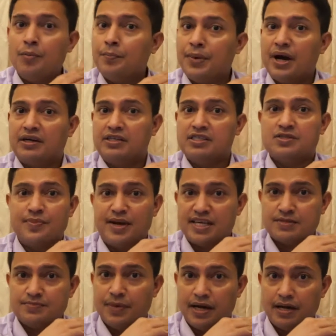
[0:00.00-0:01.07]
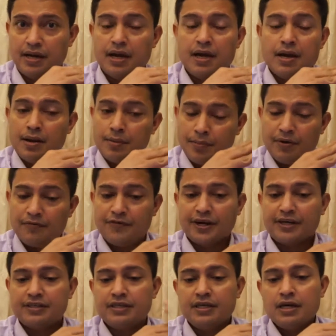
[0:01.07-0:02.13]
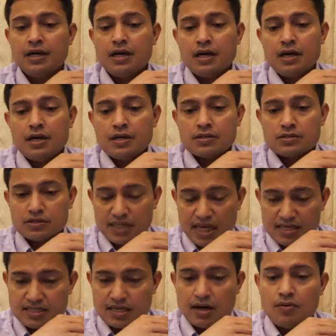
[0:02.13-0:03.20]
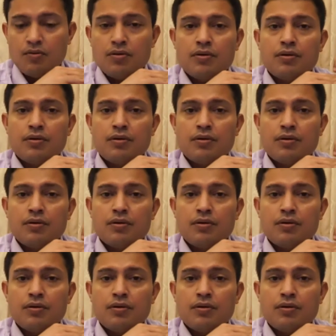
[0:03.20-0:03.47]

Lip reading: practice makes man perfect. So that's how